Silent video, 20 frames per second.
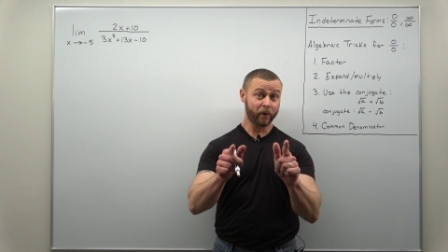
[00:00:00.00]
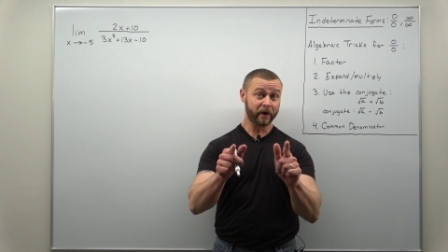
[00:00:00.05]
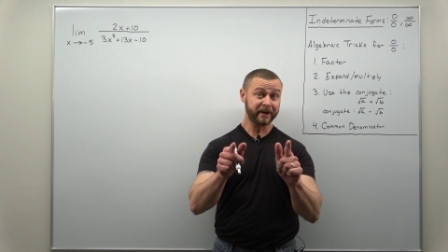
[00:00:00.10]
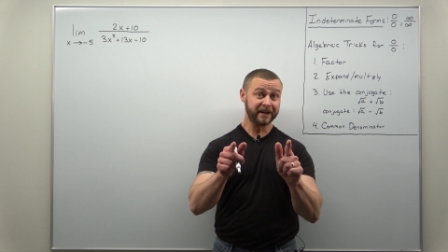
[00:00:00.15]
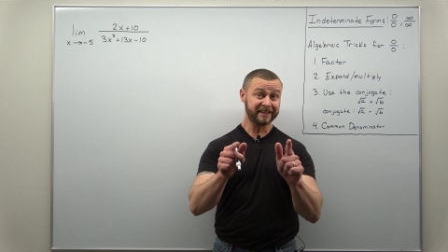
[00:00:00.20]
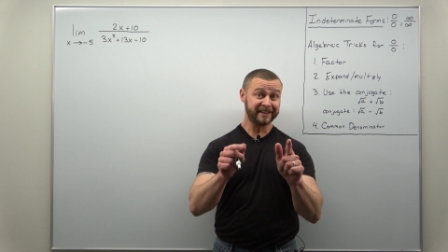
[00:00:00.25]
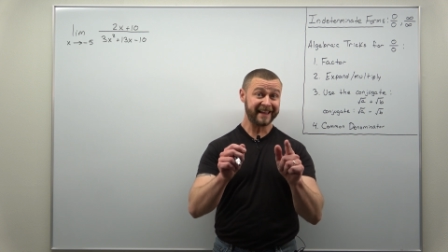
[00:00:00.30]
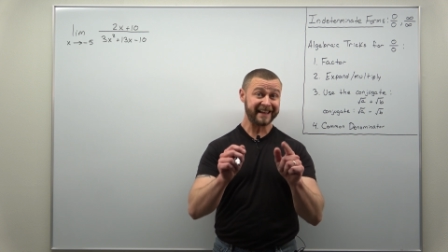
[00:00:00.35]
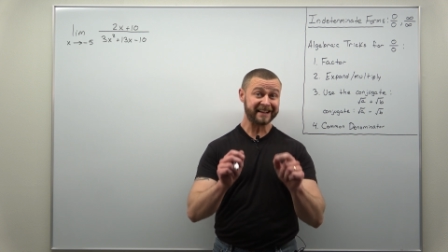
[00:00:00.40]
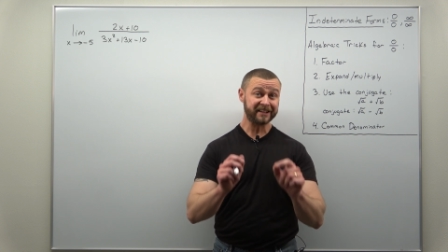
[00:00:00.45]
we're
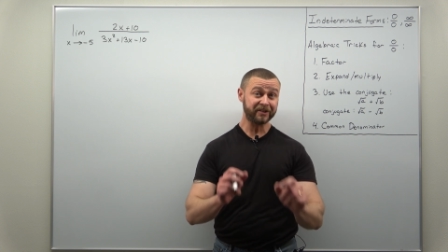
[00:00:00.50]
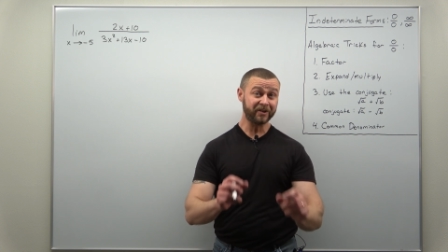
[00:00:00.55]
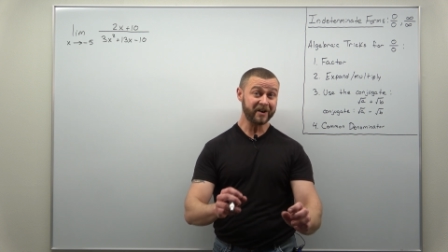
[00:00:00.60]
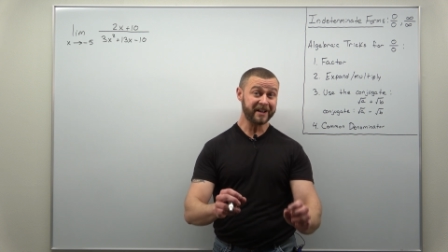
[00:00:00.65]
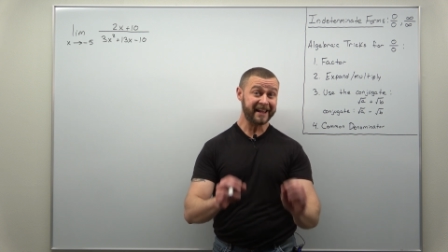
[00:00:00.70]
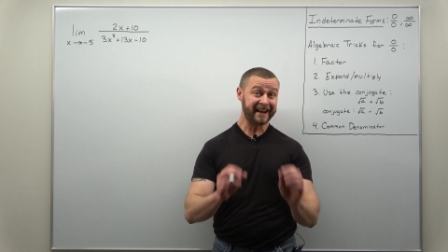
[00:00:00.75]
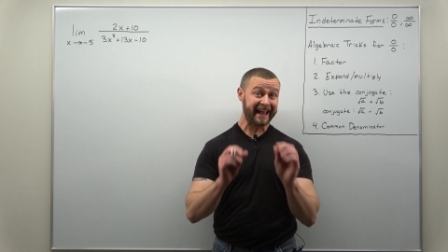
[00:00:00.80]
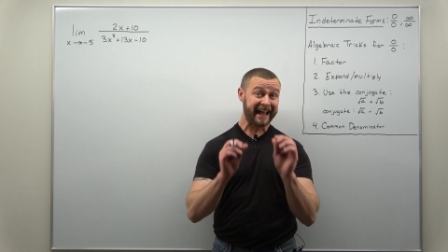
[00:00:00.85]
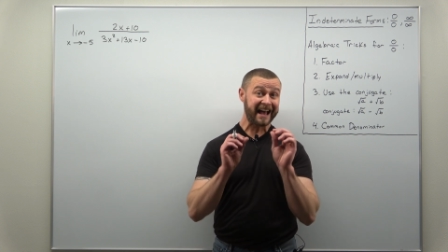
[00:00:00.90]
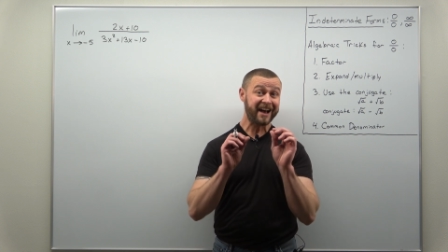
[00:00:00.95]
going to take a
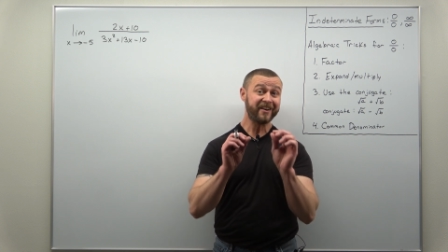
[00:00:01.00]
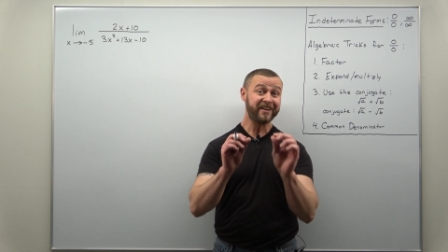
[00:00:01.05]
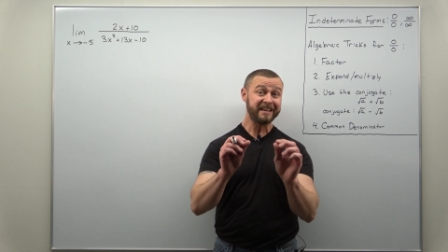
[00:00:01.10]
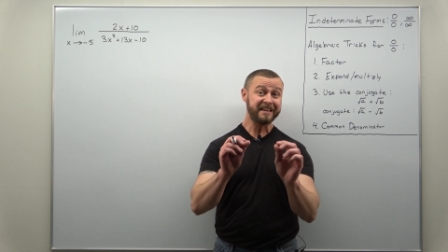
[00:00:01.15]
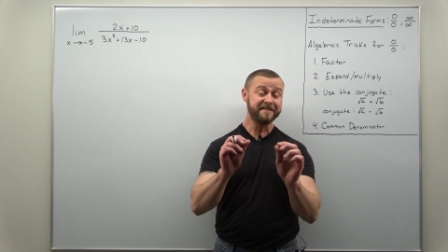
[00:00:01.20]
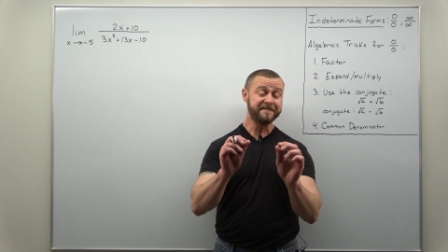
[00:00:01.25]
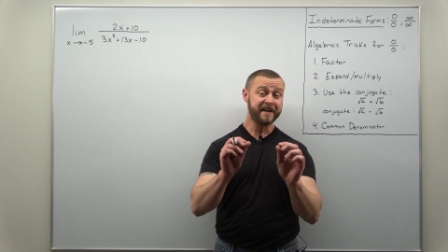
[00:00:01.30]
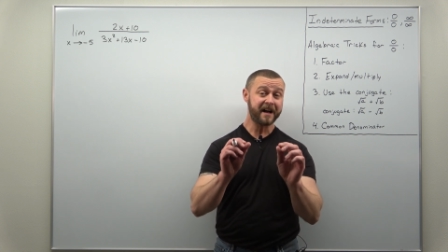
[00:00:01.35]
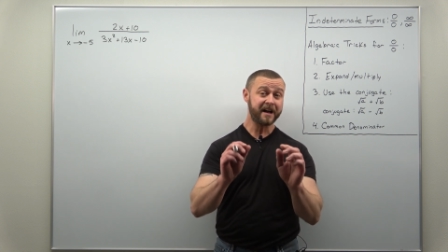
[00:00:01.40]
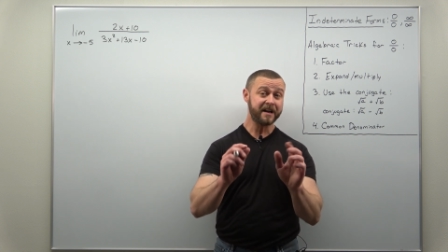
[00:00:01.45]
look at how to
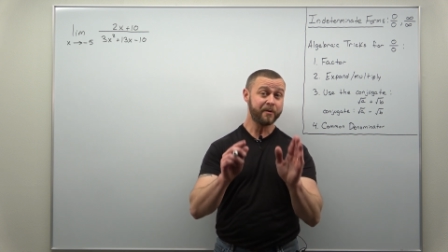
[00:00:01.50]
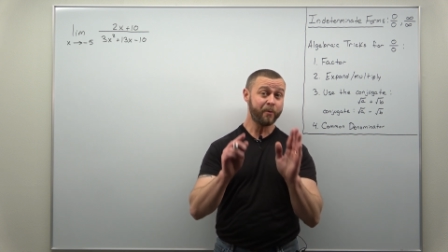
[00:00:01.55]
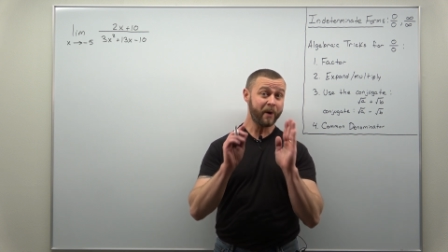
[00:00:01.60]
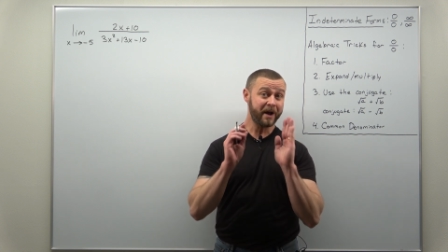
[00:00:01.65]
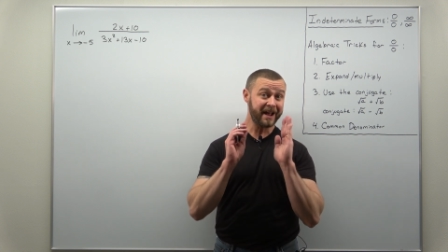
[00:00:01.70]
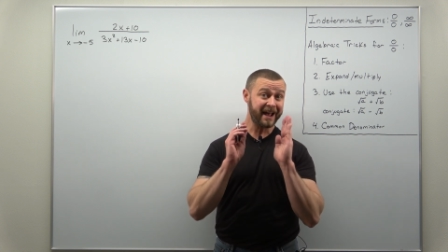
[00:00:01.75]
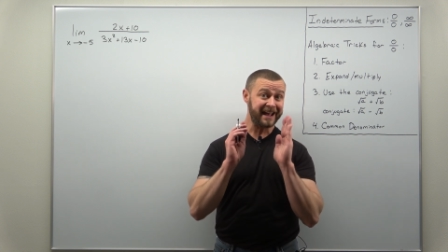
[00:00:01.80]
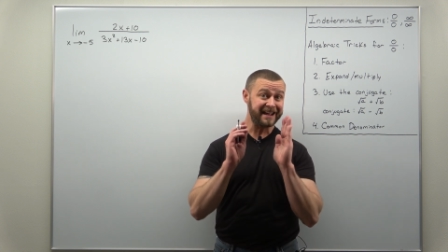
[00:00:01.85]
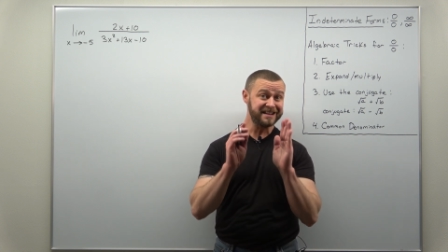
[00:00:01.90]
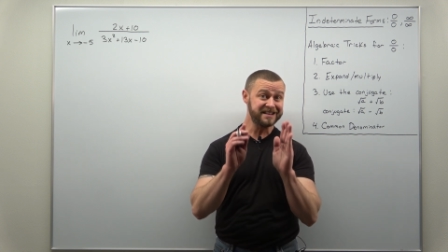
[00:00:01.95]

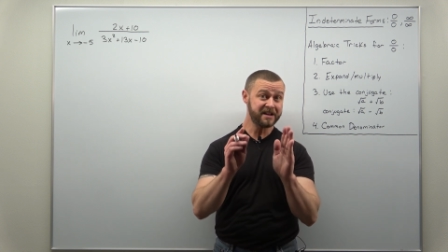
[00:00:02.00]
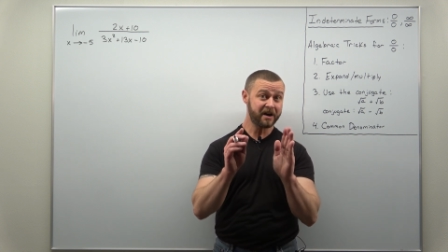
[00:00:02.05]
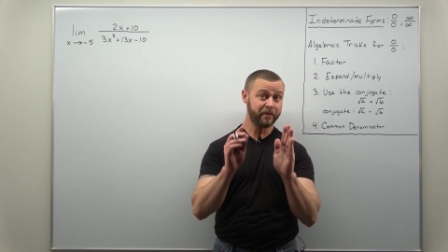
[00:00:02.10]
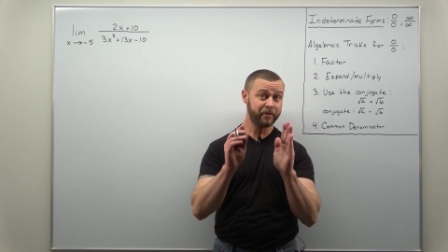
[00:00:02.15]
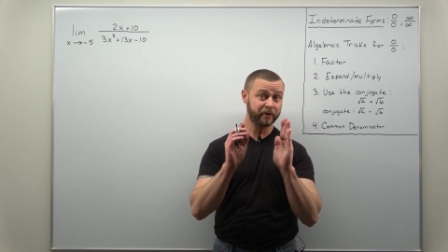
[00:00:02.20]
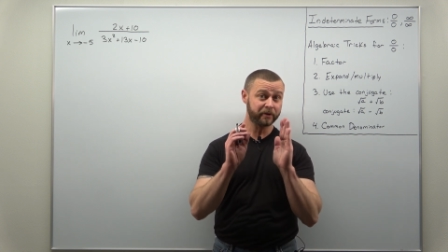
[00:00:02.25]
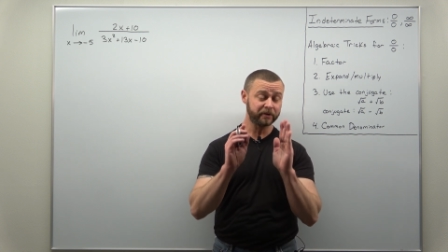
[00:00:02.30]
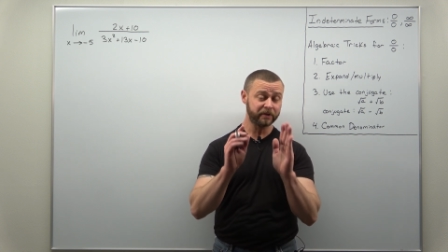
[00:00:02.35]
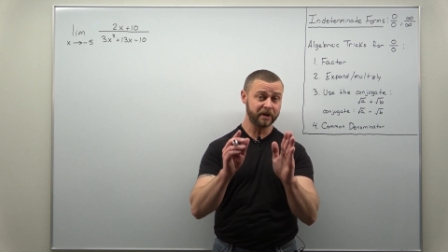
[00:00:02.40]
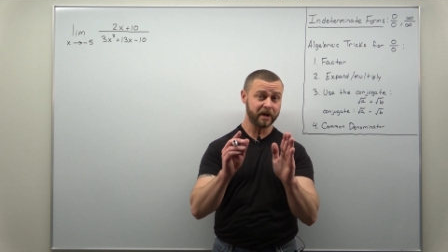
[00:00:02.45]
evaluate
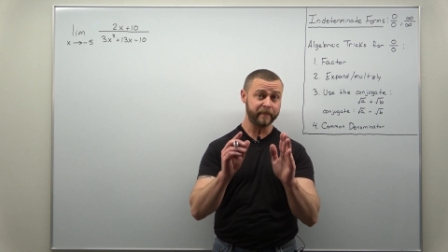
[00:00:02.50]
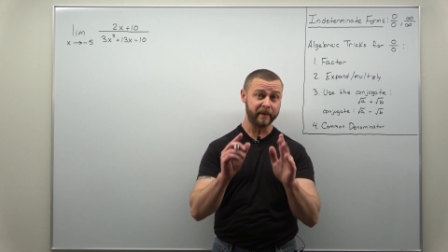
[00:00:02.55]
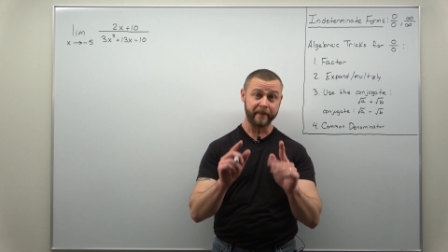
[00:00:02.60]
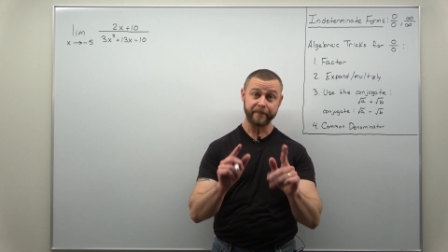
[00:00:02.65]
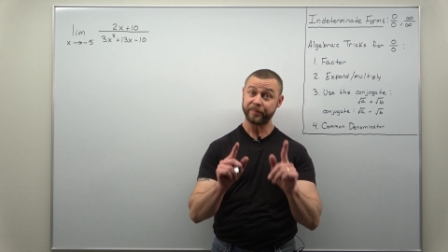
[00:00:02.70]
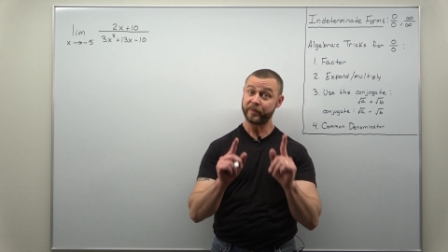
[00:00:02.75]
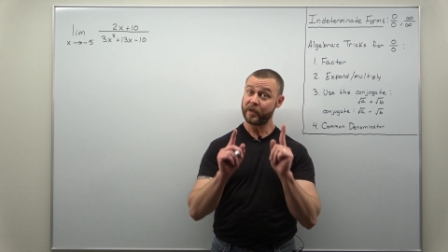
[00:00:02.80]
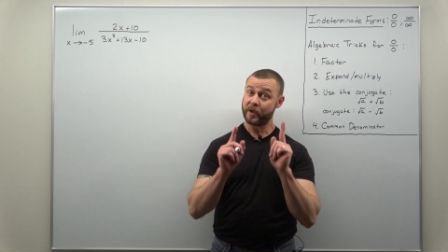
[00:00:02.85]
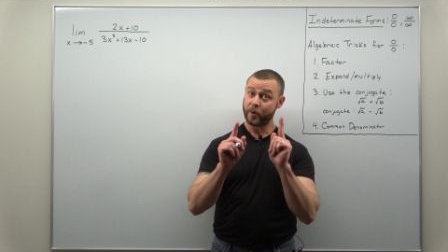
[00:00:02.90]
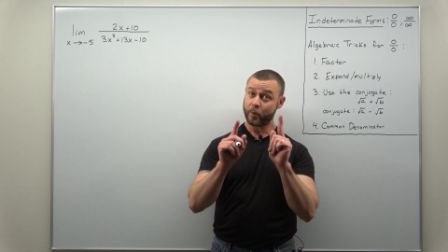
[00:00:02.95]
another
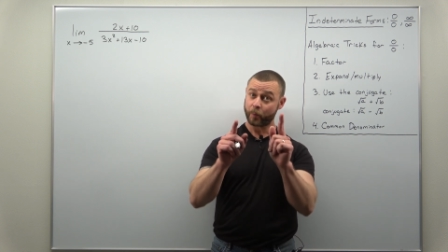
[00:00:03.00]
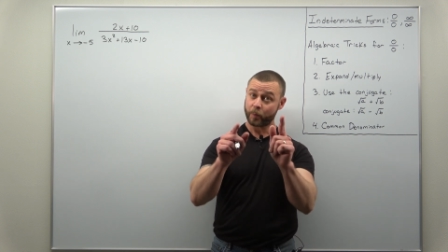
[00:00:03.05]
limit